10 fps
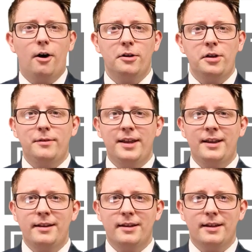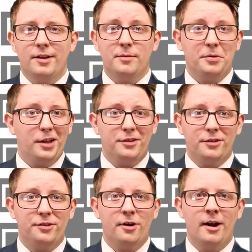All you need is a place
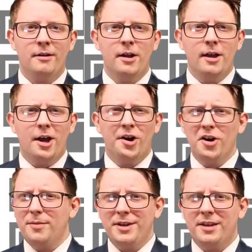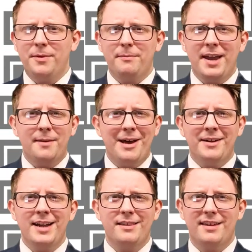to start. An argument can be made
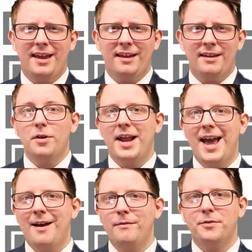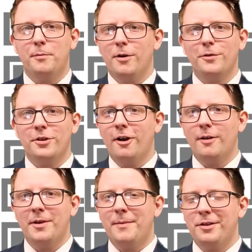about anything. You could have the perfect
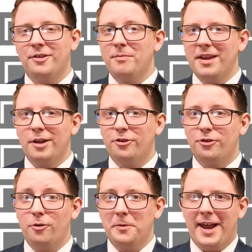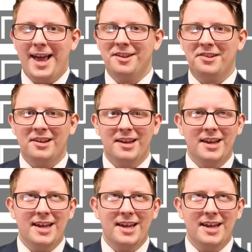argument about something as stupid as